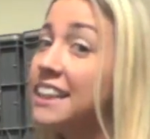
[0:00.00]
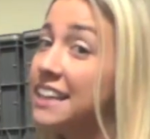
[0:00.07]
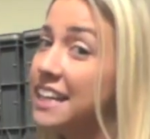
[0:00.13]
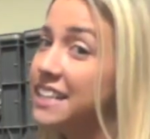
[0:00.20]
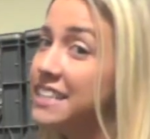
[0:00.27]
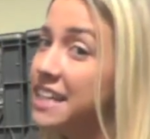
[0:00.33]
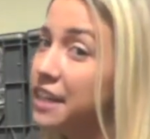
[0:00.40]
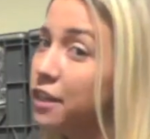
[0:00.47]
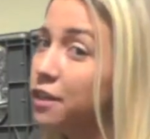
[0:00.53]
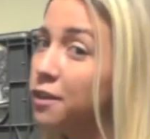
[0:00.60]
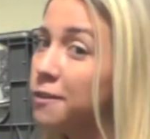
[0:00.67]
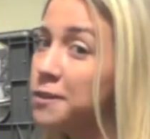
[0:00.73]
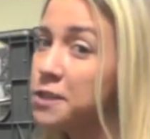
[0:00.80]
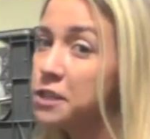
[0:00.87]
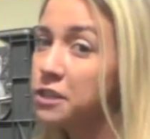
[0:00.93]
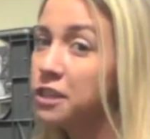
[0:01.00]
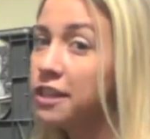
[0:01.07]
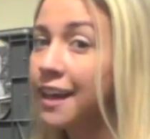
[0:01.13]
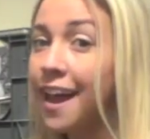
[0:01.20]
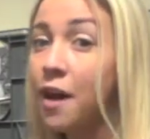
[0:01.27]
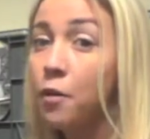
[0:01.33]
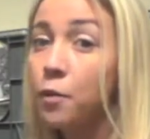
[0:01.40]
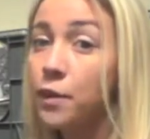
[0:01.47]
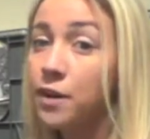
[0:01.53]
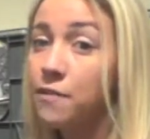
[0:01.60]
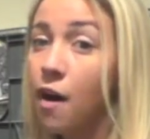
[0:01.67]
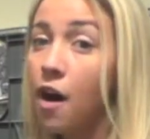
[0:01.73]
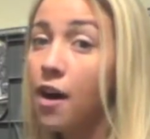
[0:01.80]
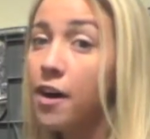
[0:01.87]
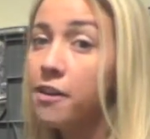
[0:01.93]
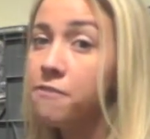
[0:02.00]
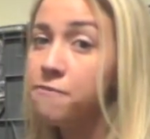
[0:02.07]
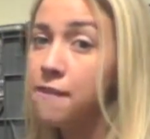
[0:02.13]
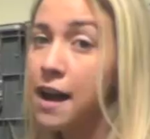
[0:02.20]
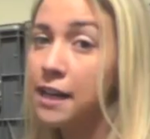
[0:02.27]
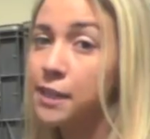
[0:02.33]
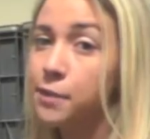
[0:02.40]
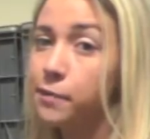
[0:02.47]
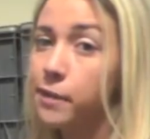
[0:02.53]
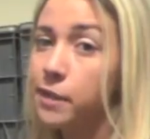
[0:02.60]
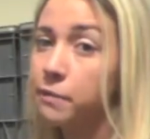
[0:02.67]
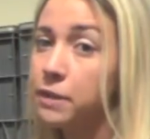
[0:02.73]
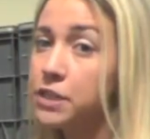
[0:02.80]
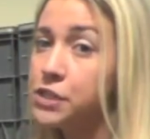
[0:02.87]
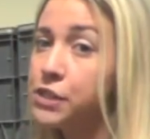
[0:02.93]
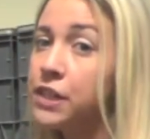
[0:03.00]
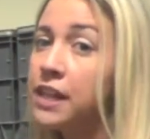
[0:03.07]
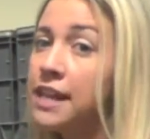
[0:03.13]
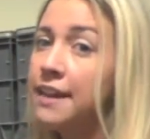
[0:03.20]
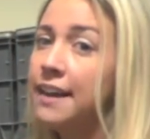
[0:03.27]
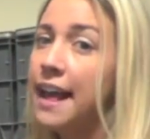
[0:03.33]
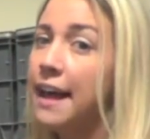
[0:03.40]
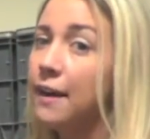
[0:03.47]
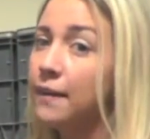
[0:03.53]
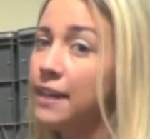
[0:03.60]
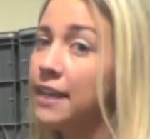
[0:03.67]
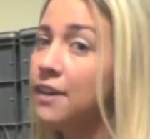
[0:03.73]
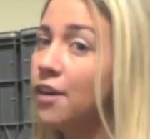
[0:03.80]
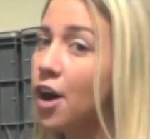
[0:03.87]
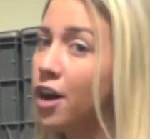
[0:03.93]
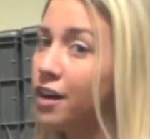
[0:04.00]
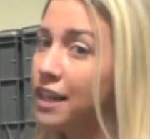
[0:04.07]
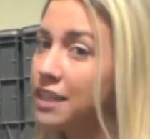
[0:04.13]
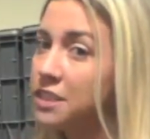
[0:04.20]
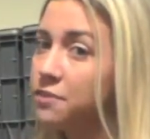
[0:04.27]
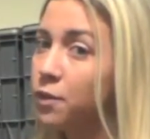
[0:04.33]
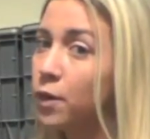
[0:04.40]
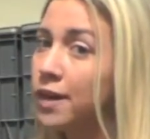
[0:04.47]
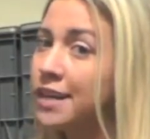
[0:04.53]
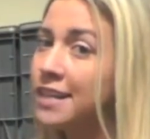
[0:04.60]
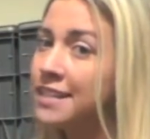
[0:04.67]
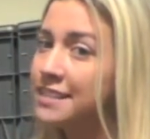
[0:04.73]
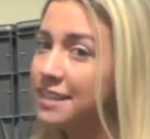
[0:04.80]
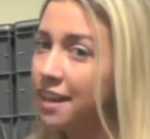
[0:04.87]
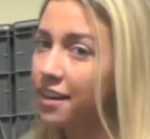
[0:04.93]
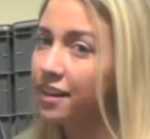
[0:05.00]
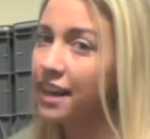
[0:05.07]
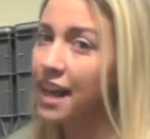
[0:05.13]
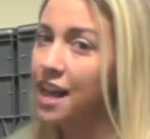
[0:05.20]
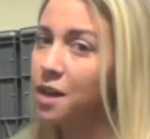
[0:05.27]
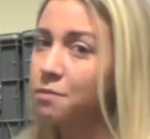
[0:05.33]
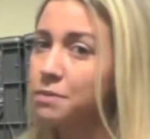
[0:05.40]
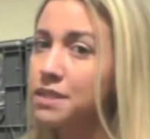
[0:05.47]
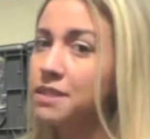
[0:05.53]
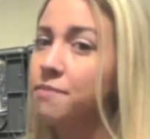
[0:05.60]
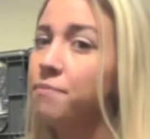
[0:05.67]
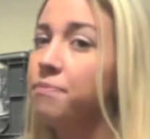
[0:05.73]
Let's take a closer look at one of our factory original Audi RS4 center caps.